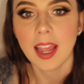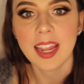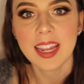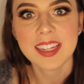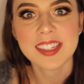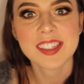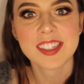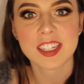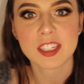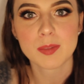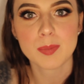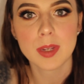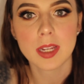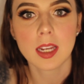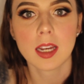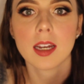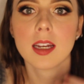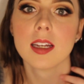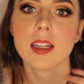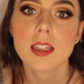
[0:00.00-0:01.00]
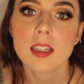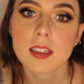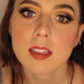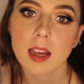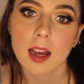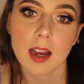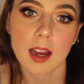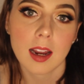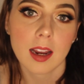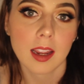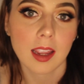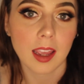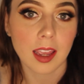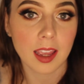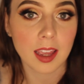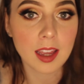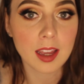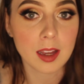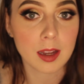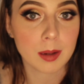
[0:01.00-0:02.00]
And just because I
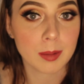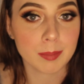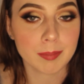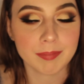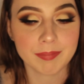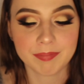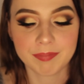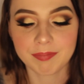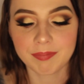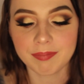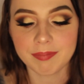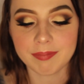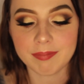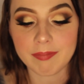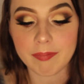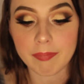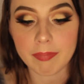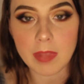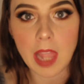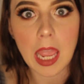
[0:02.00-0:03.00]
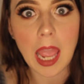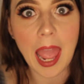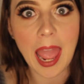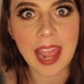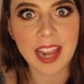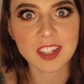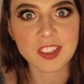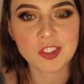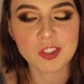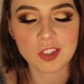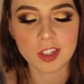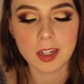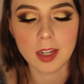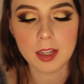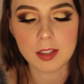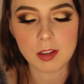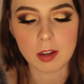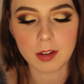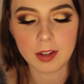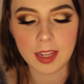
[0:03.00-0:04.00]
am extra
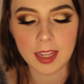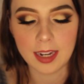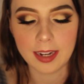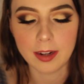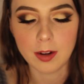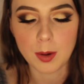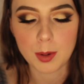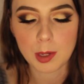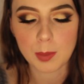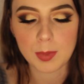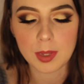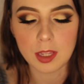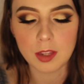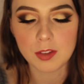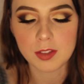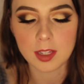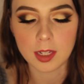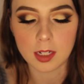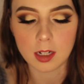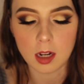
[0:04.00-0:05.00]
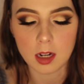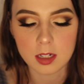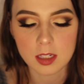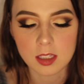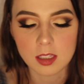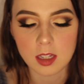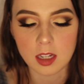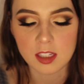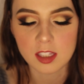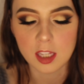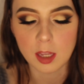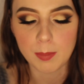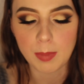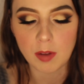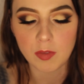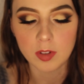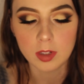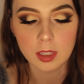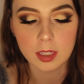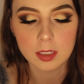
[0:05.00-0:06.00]
as all get out, I'm going to be using an Anastasia
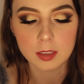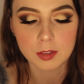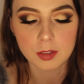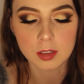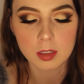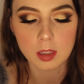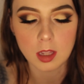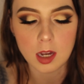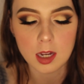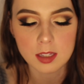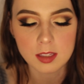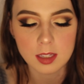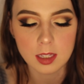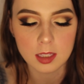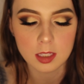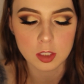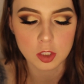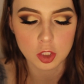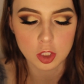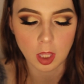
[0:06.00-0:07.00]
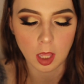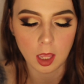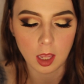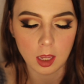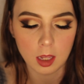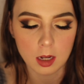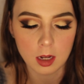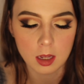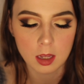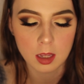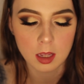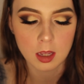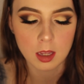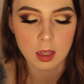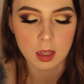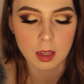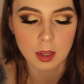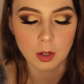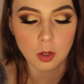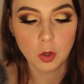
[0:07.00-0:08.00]
Beverly Hills gloss in the shade
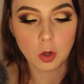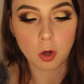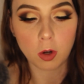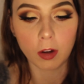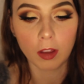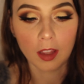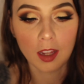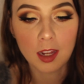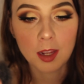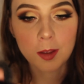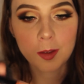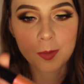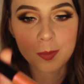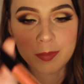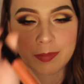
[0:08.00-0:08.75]
Girly.